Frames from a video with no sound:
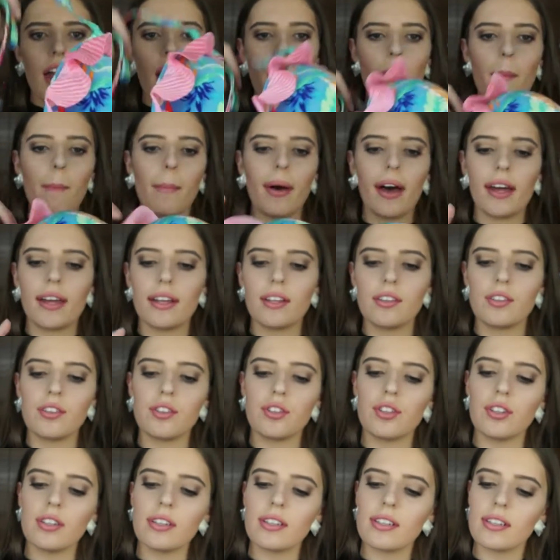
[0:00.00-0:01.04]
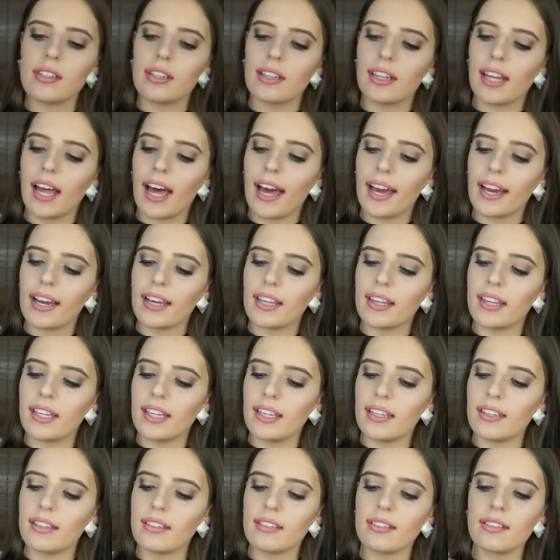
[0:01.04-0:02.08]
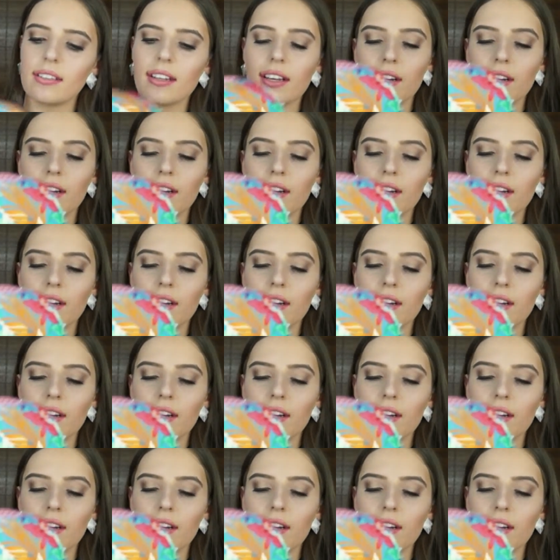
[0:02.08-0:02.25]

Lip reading: but it's just like this like